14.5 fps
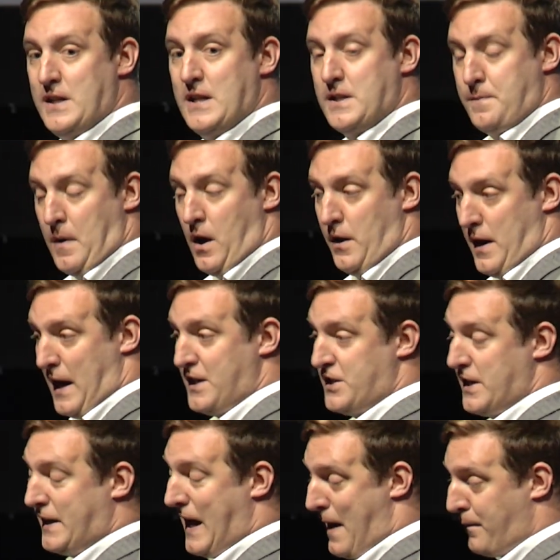display, on an
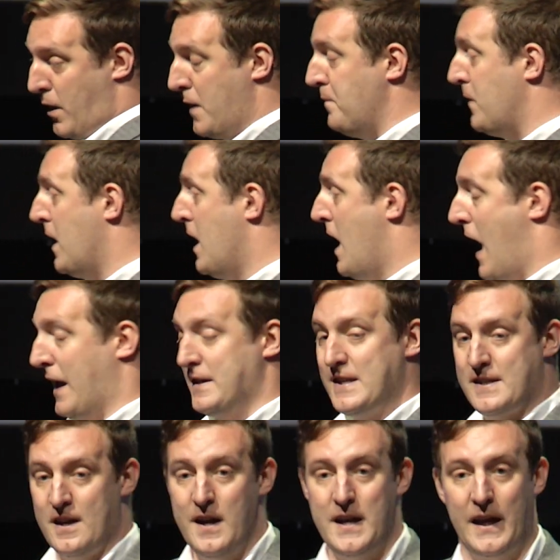HD camera, and
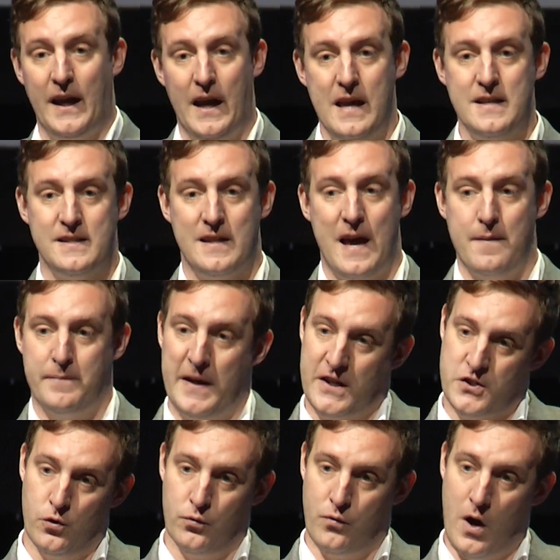deciding, is that
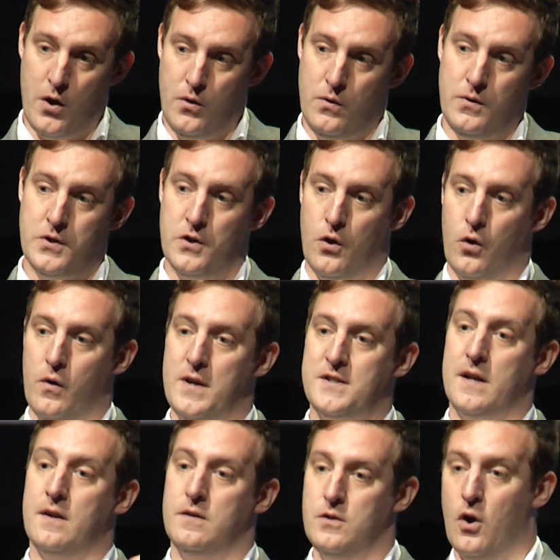pixel road or is
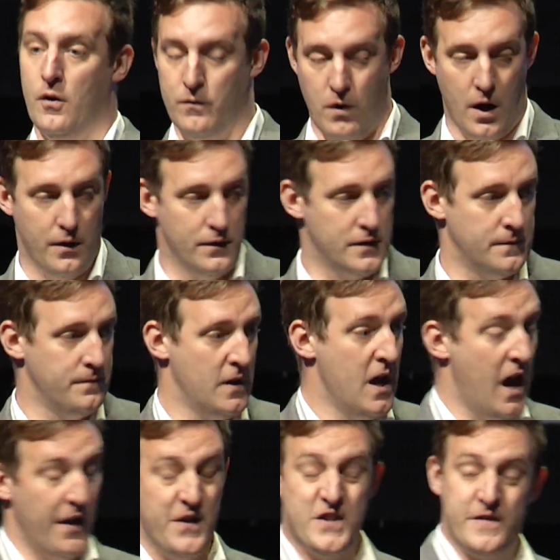it not road?
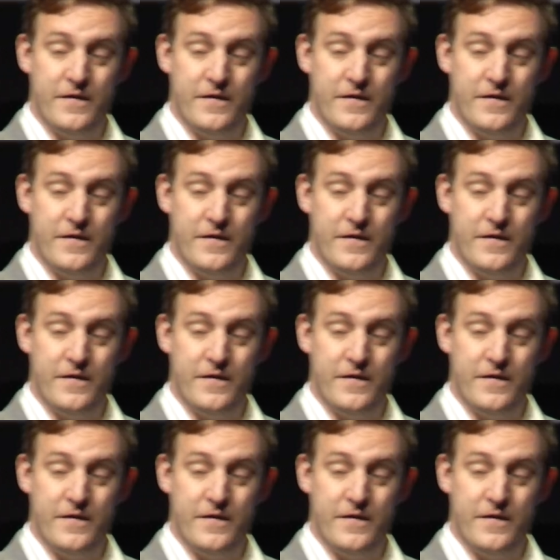And this is